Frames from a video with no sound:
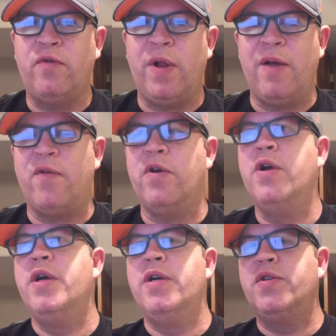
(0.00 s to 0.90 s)
flavor,
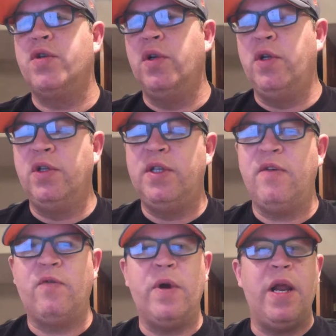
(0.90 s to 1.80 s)
so a little
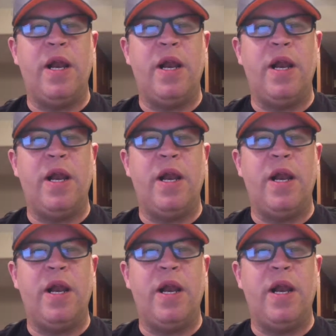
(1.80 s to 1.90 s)
different.